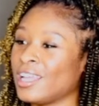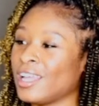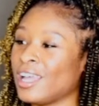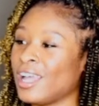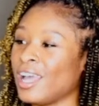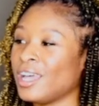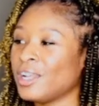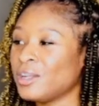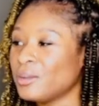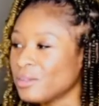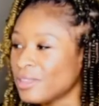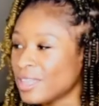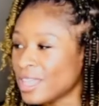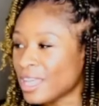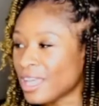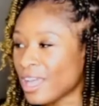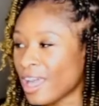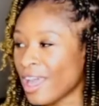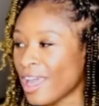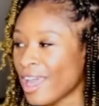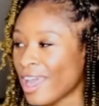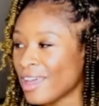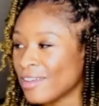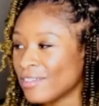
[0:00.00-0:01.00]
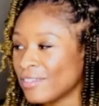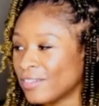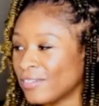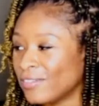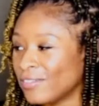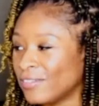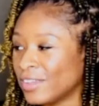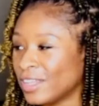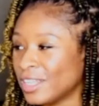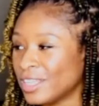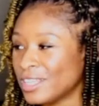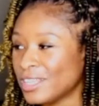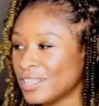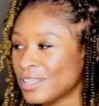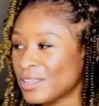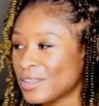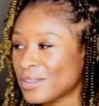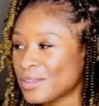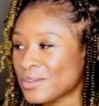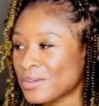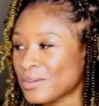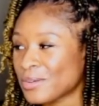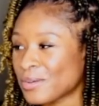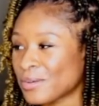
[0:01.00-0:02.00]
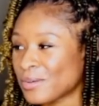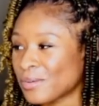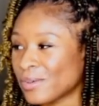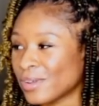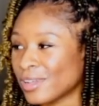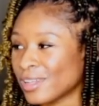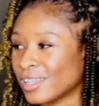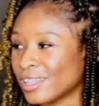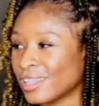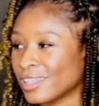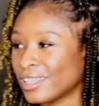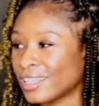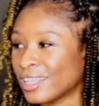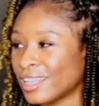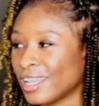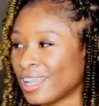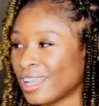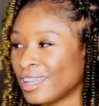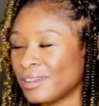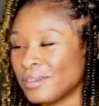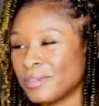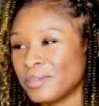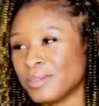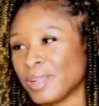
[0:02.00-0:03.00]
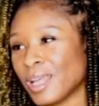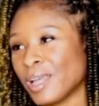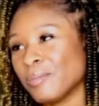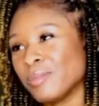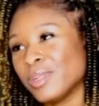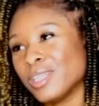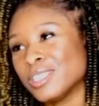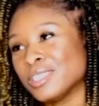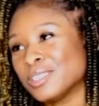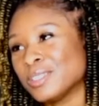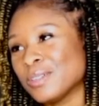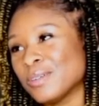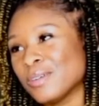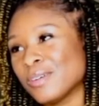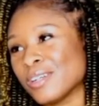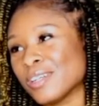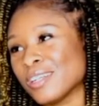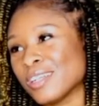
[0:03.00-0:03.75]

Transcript: I don't think I have a venue. I'm not sure.